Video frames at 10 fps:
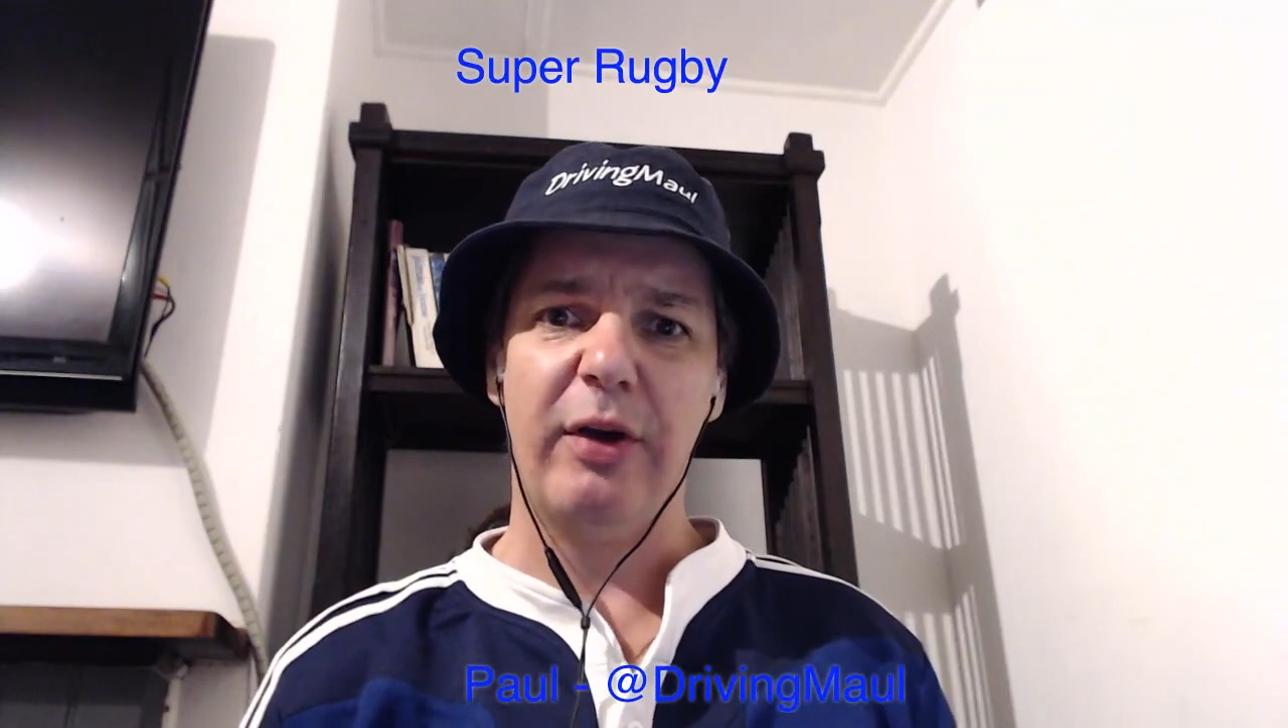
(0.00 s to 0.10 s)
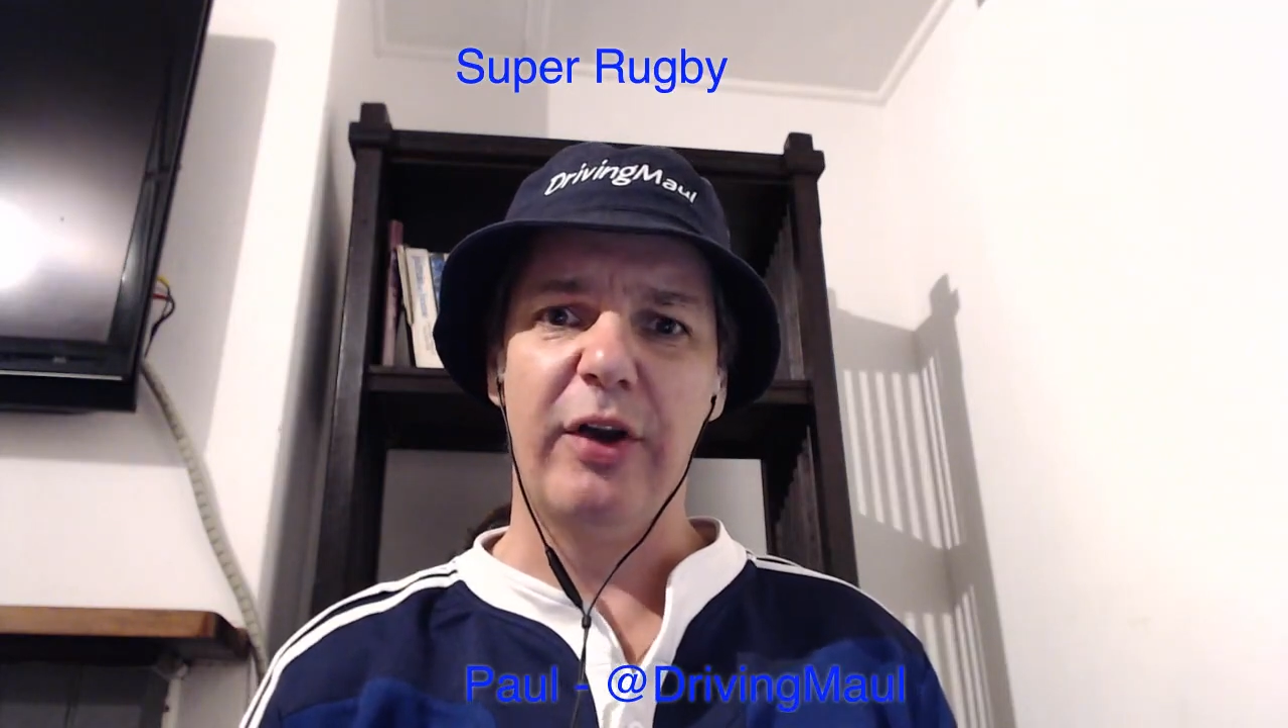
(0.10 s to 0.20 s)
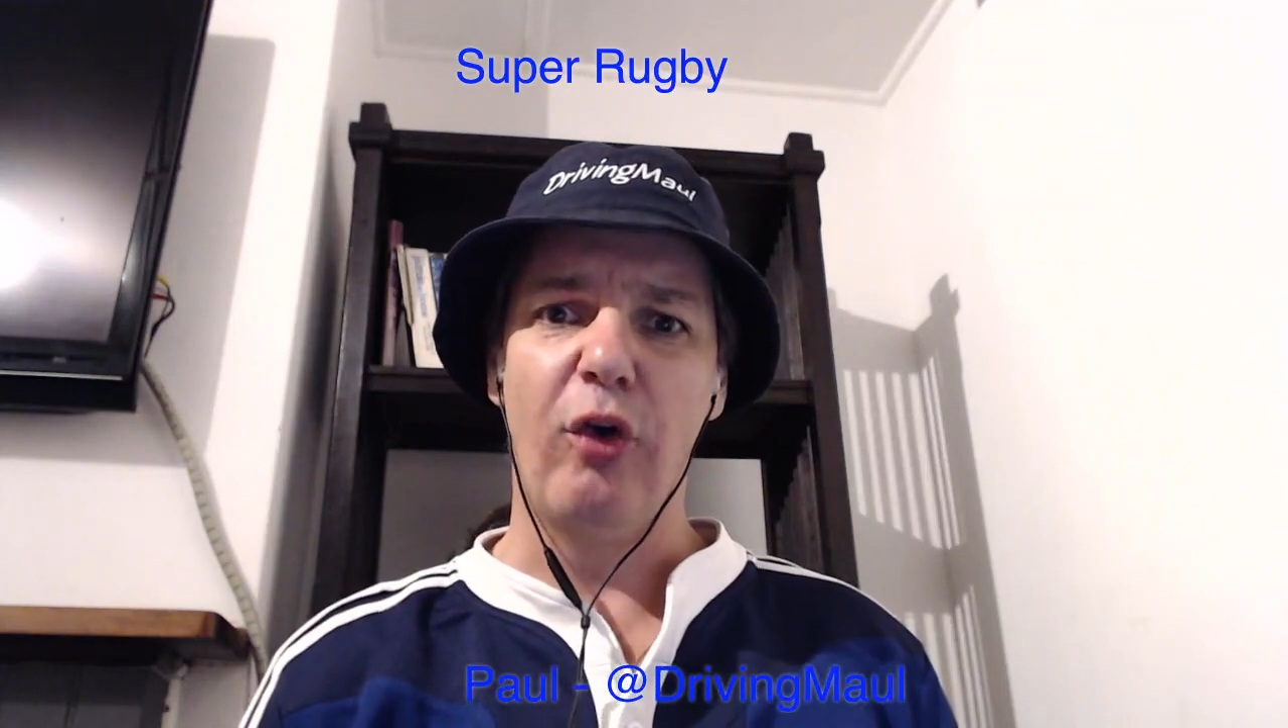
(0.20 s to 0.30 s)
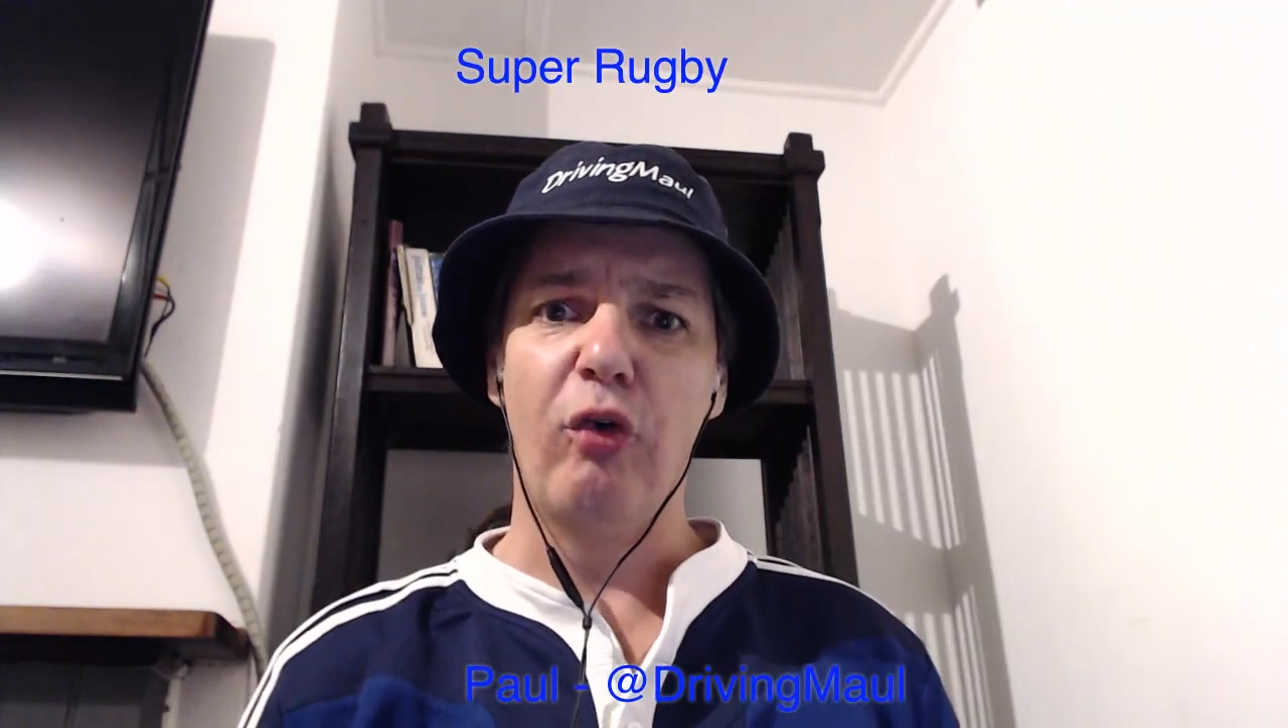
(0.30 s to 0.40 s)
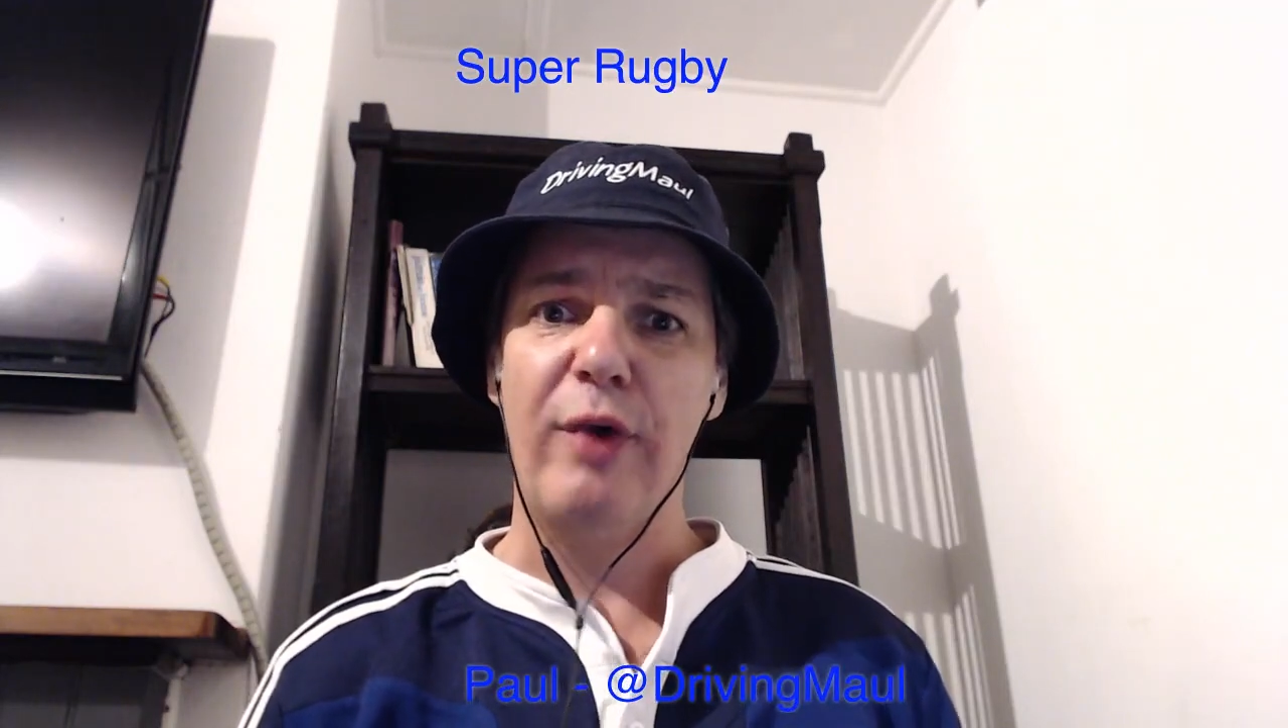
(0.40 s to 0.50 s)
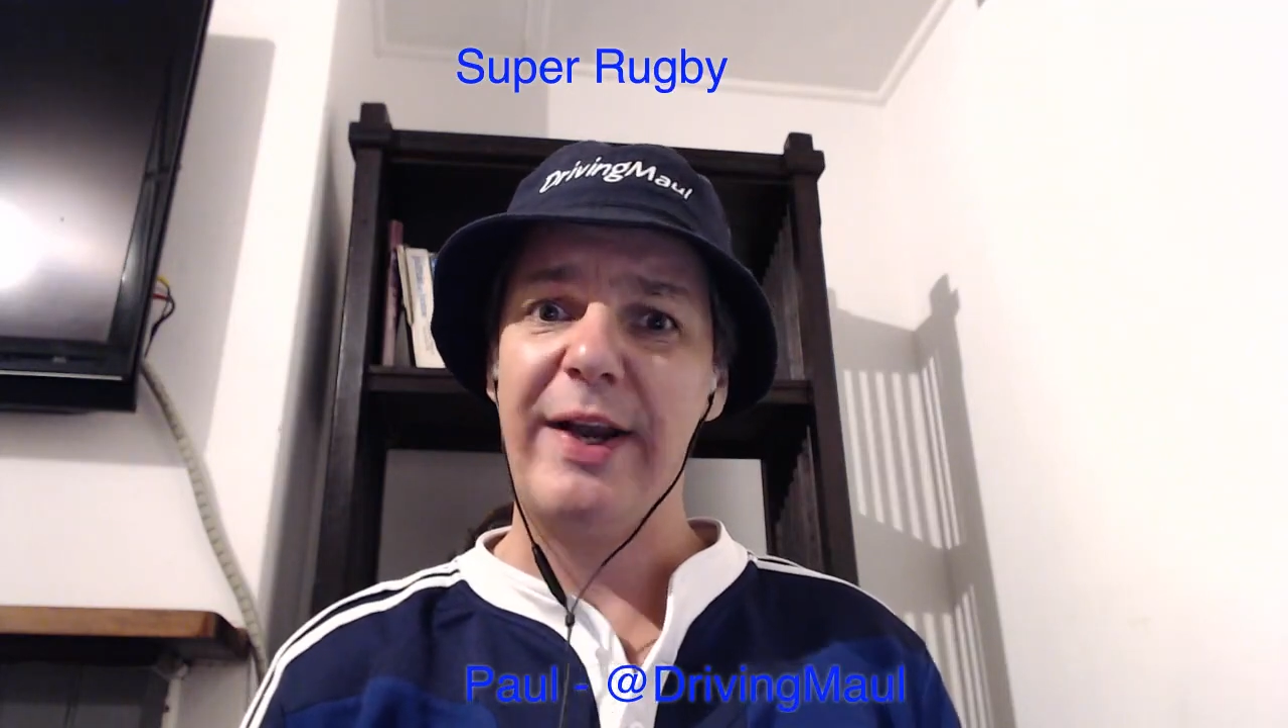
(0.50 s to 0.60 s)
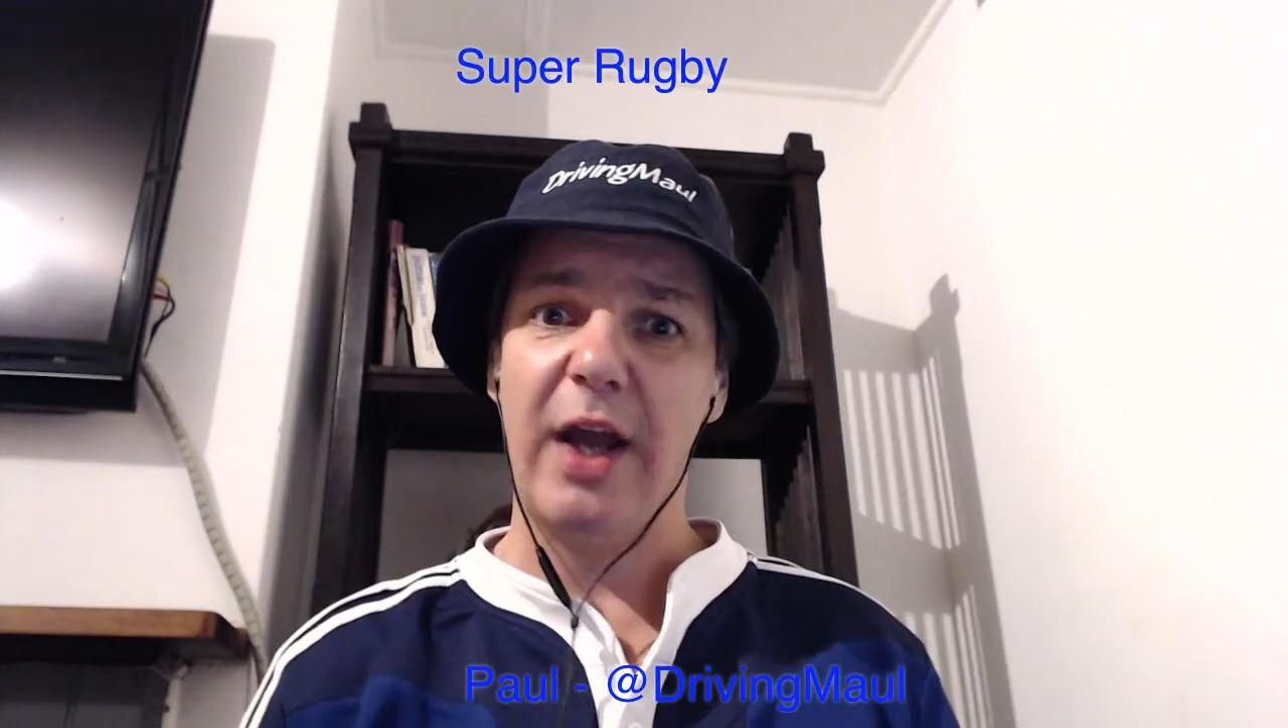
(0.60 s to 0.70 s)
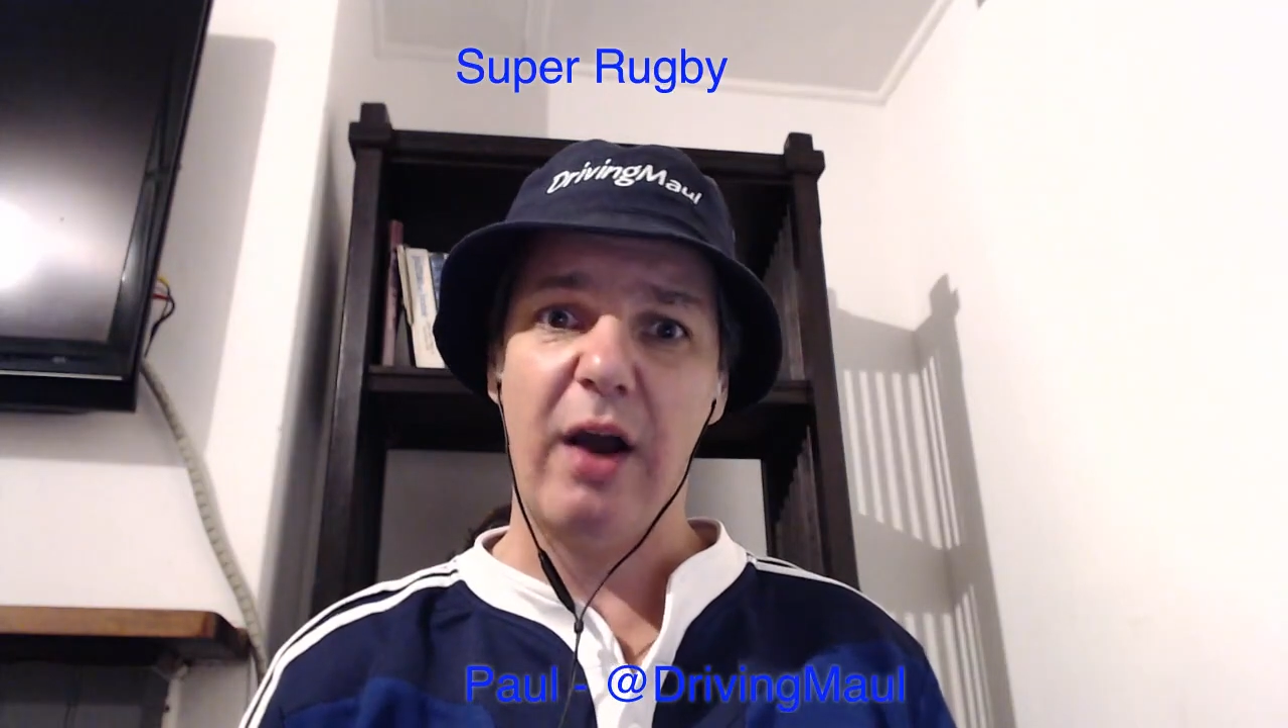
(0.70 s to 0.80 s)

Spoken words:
had already